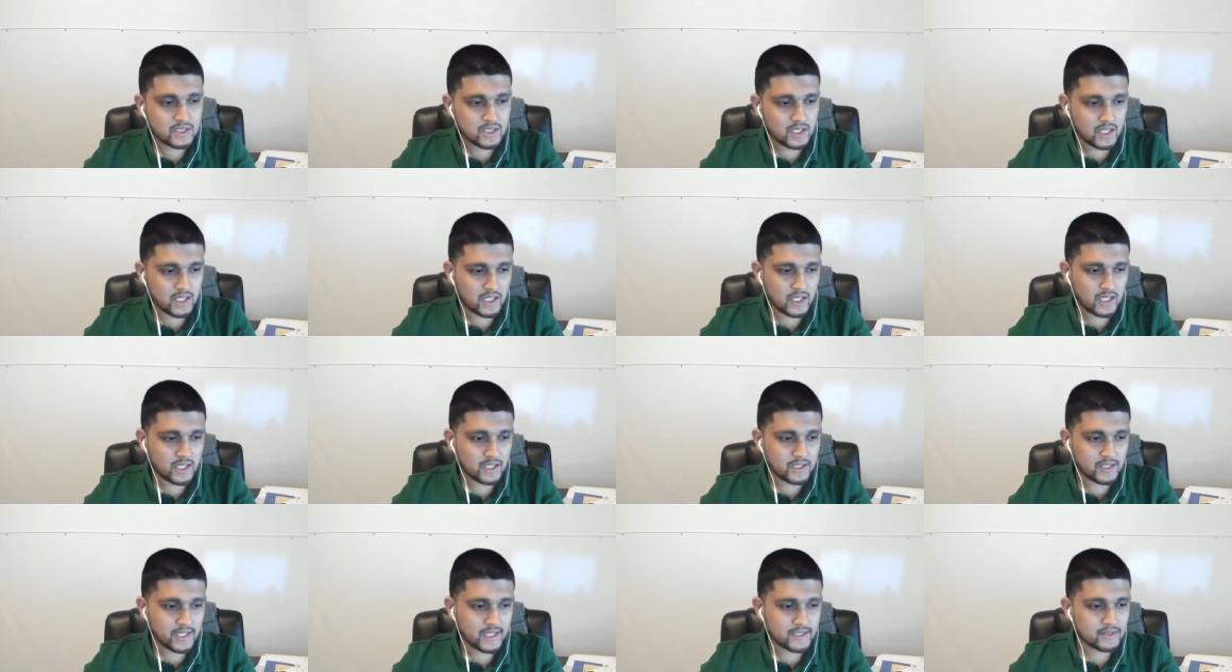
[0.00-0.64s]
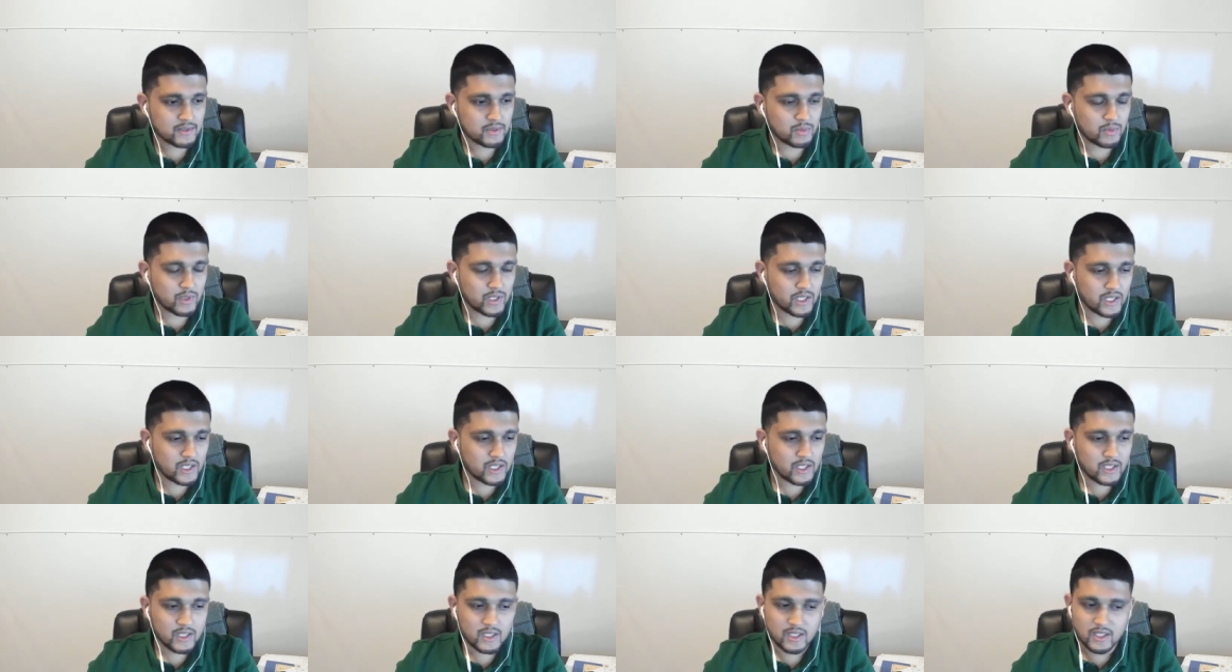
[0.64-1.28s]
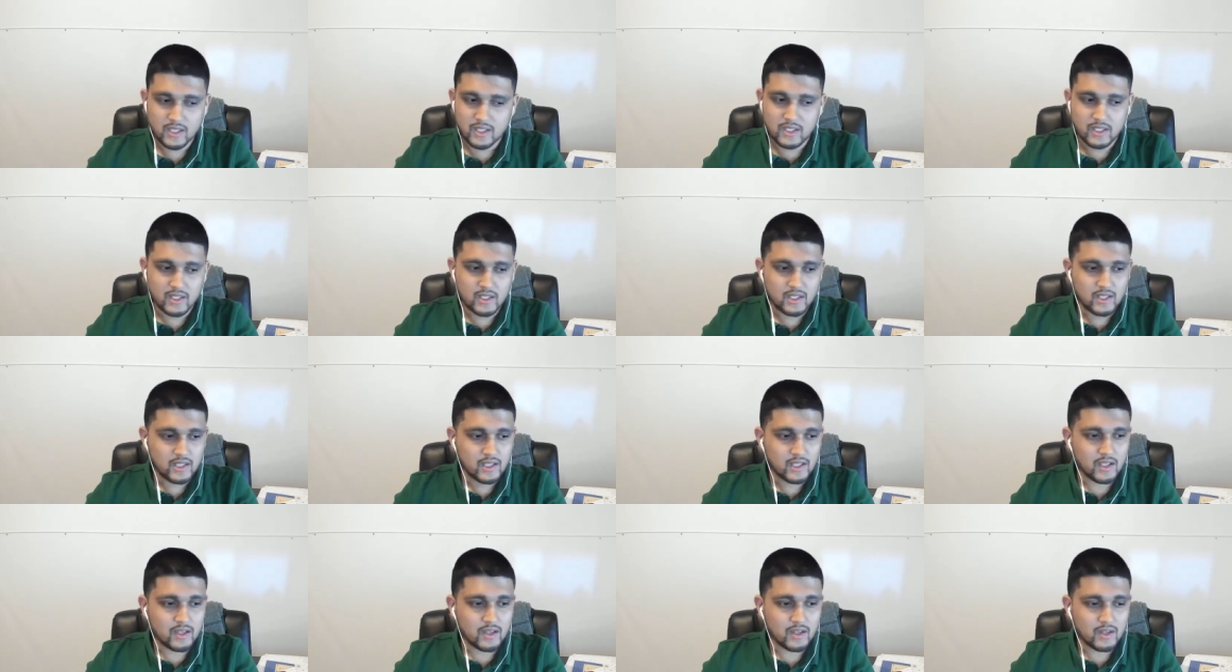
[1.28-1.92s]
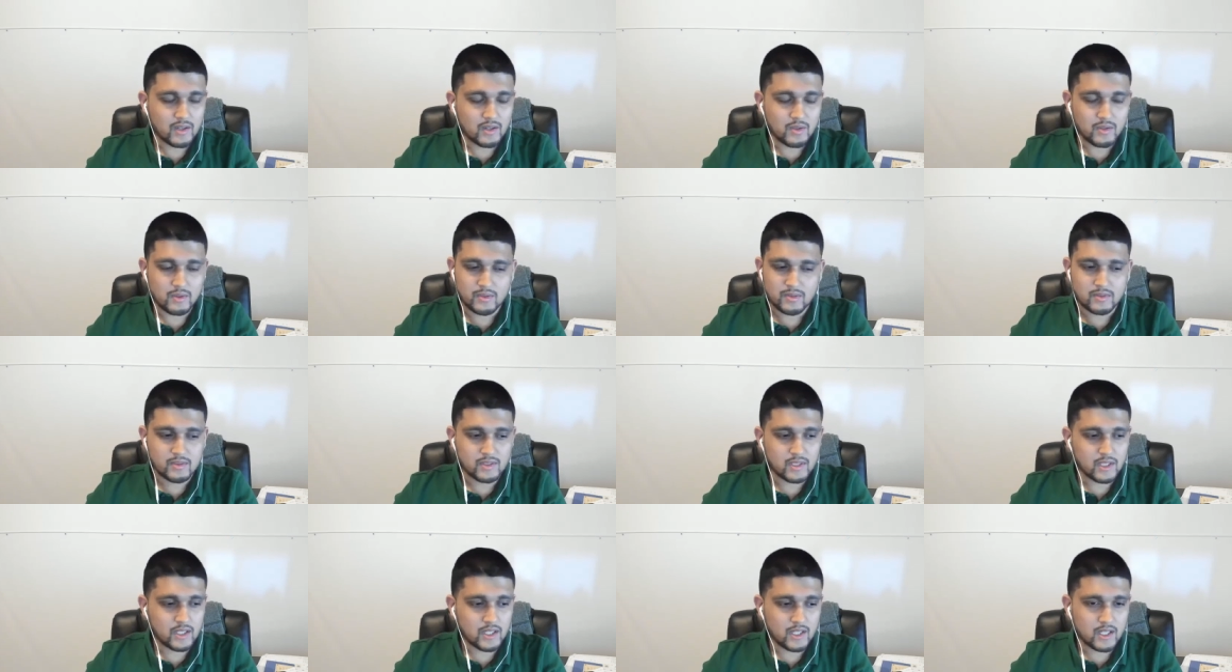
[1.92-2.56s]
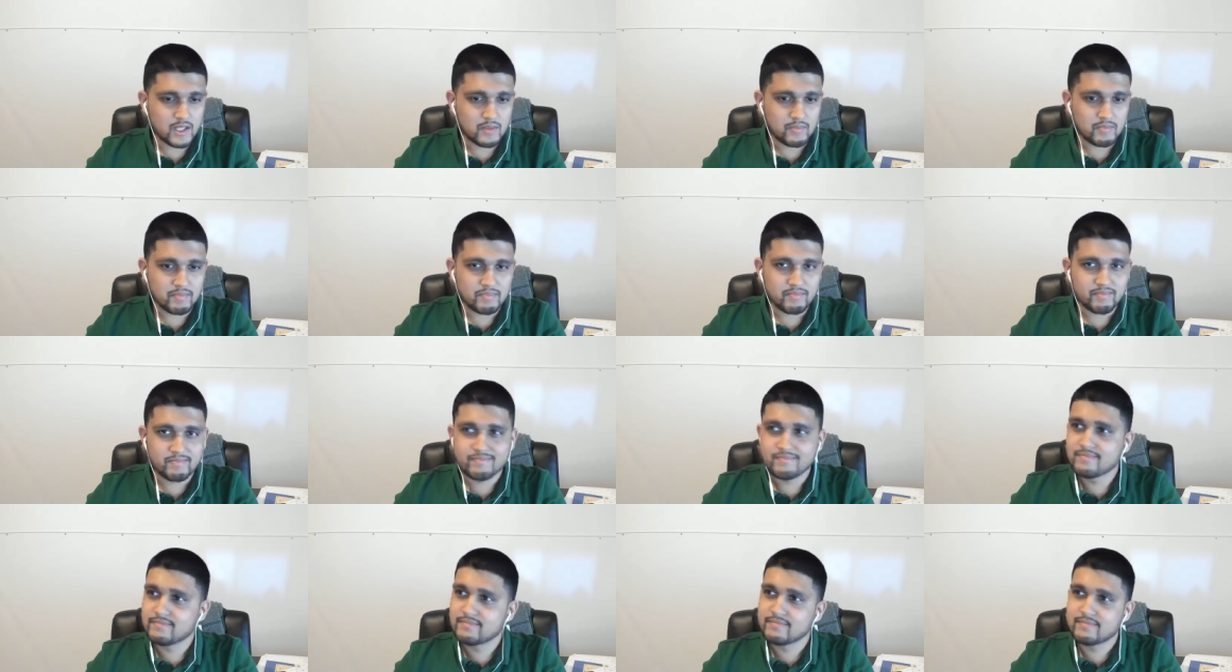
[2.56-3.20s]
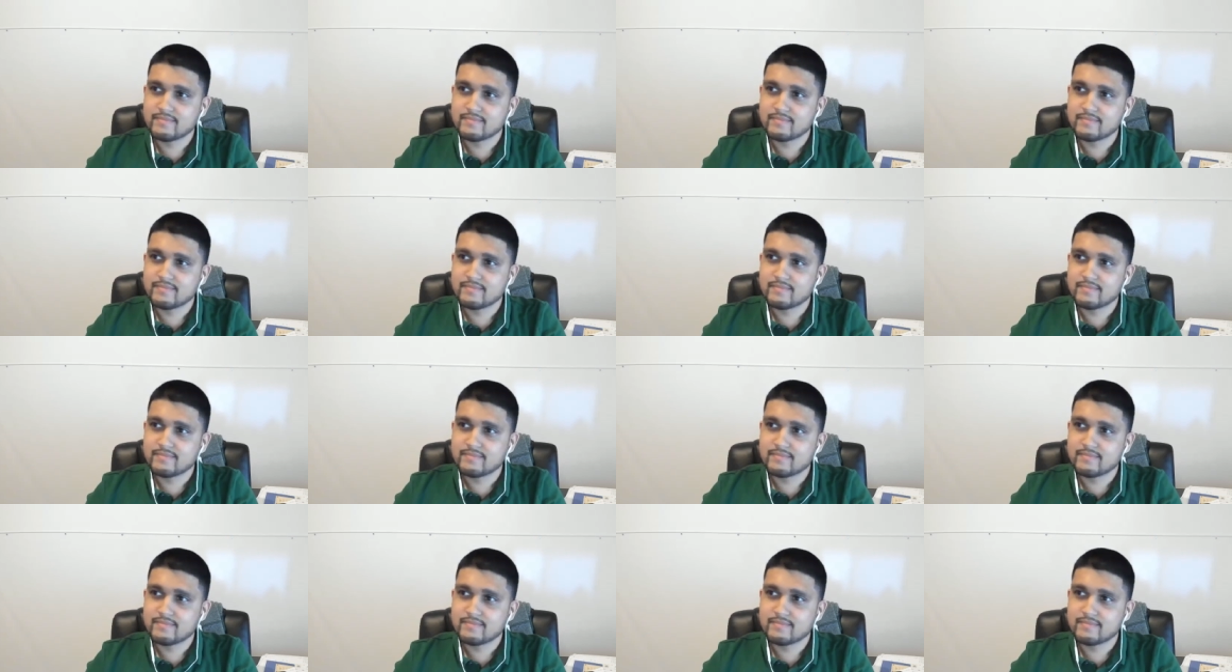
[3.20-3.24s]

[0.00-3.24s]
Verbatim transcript: Uh, that's when, you know, um,